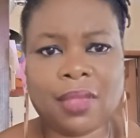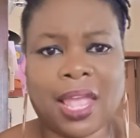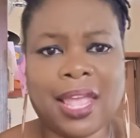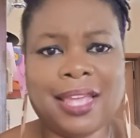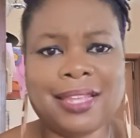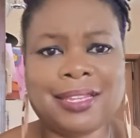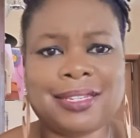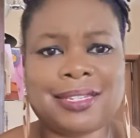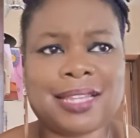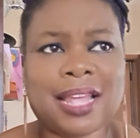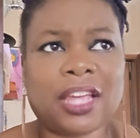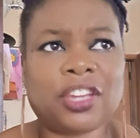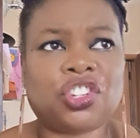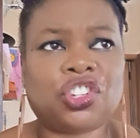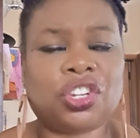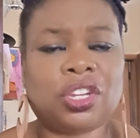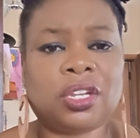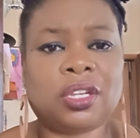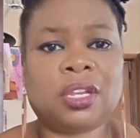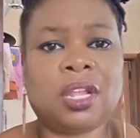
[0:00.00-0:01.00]
in
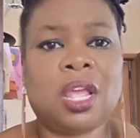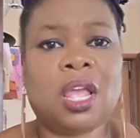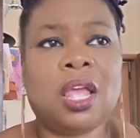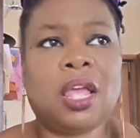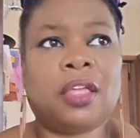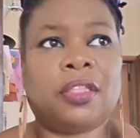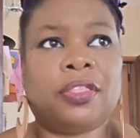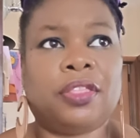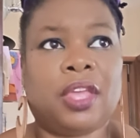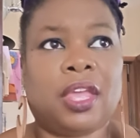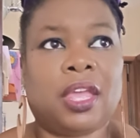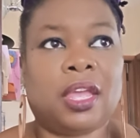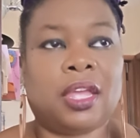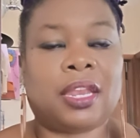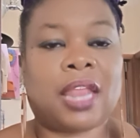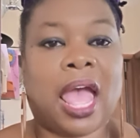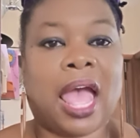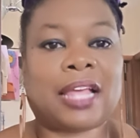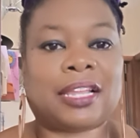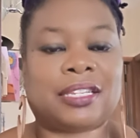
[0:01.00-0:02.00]
session,
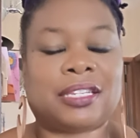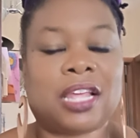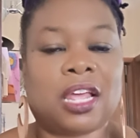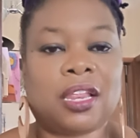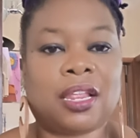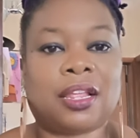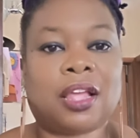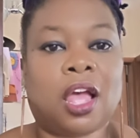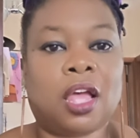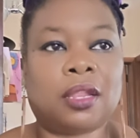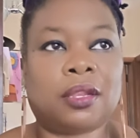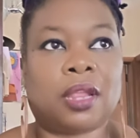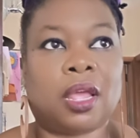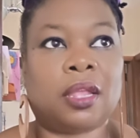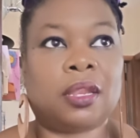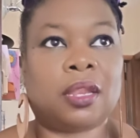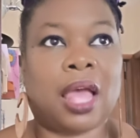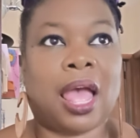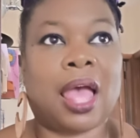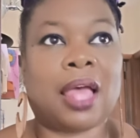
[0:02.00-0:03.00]
then
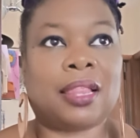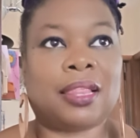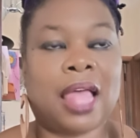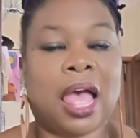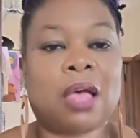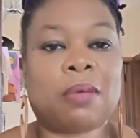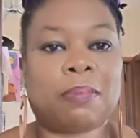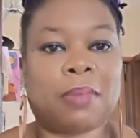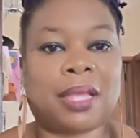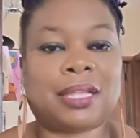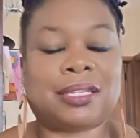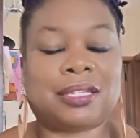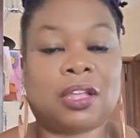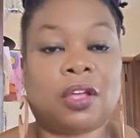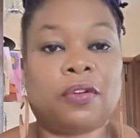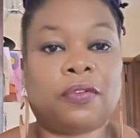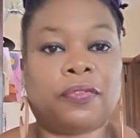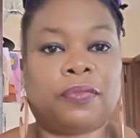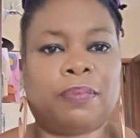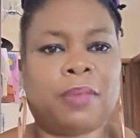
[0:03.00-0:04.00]
I allot
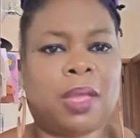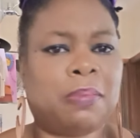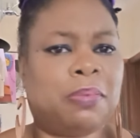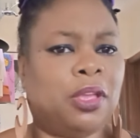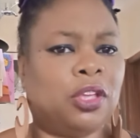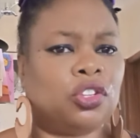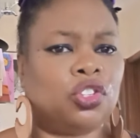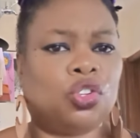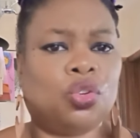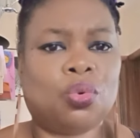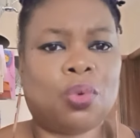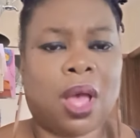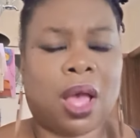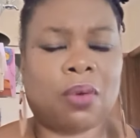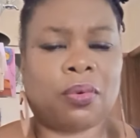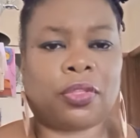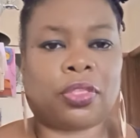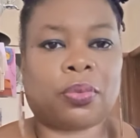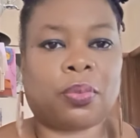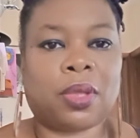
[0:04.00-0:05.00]
myself maybe a
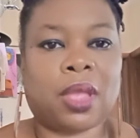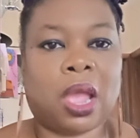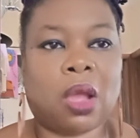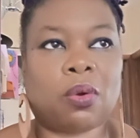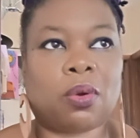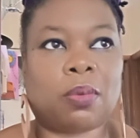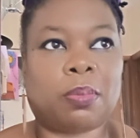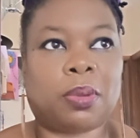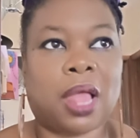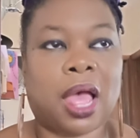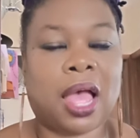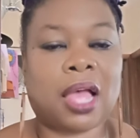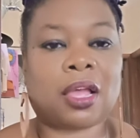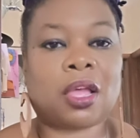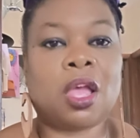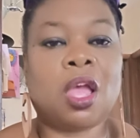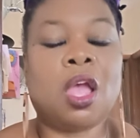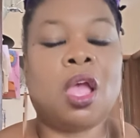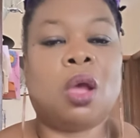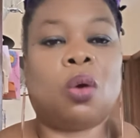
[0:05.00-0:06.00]
2-hour, 3-hour block
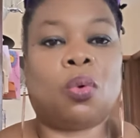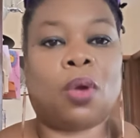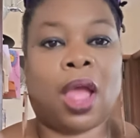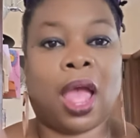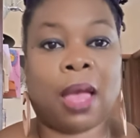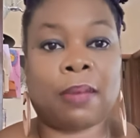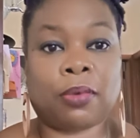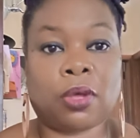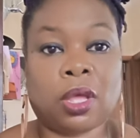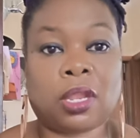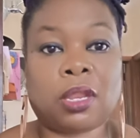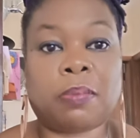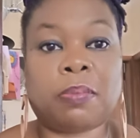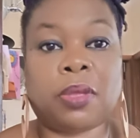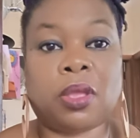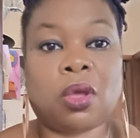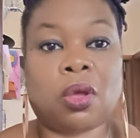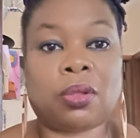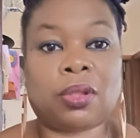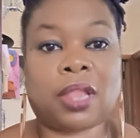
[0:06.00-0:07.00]
where I'm going to
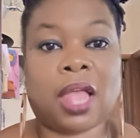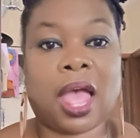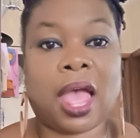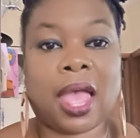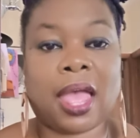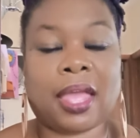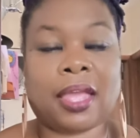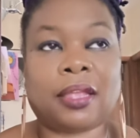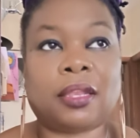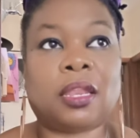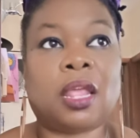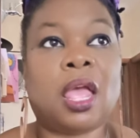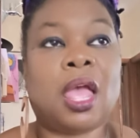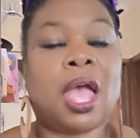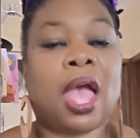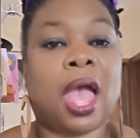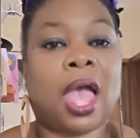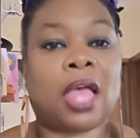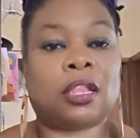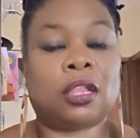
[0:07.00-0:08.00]
be online.
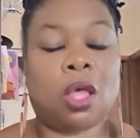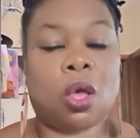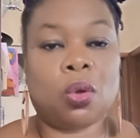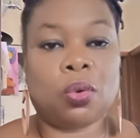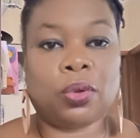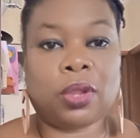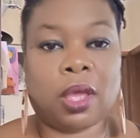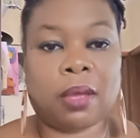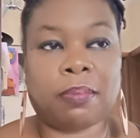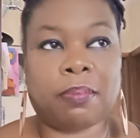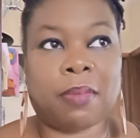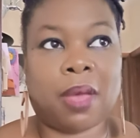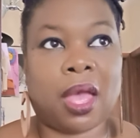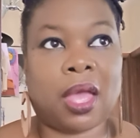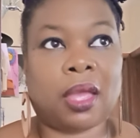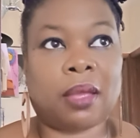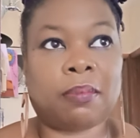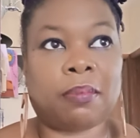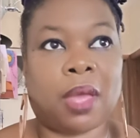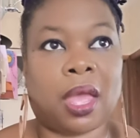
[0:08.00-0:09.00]
I load up
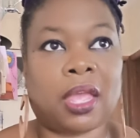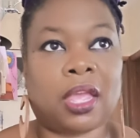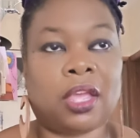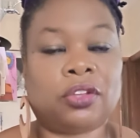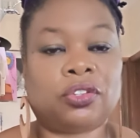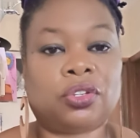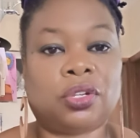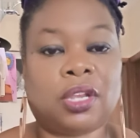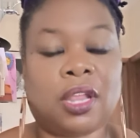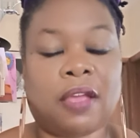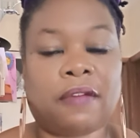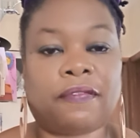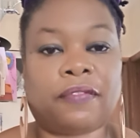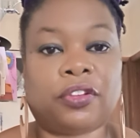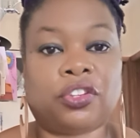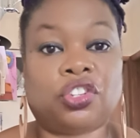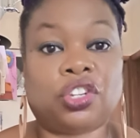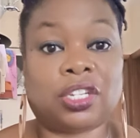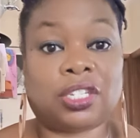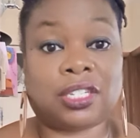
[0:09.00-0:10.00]
my internet for
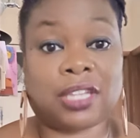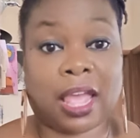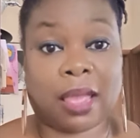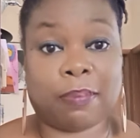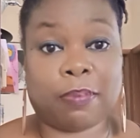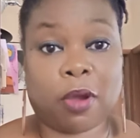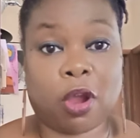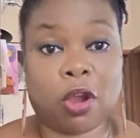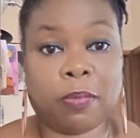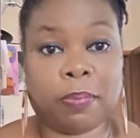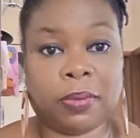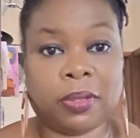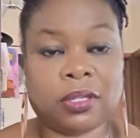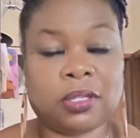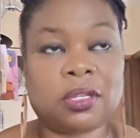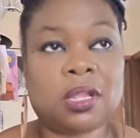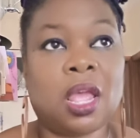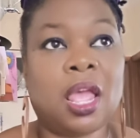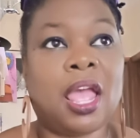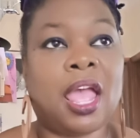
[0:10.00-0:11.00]
just that
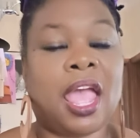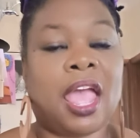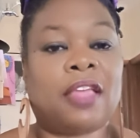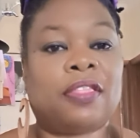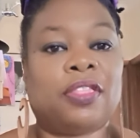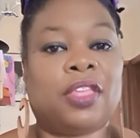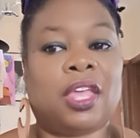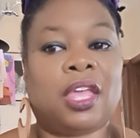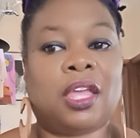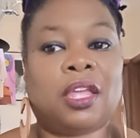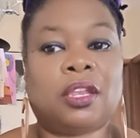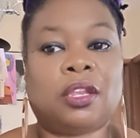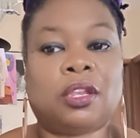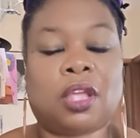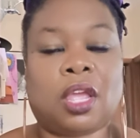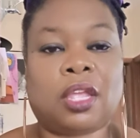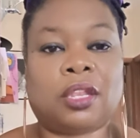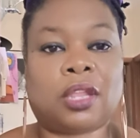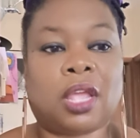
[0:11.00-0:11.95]
purpose, and then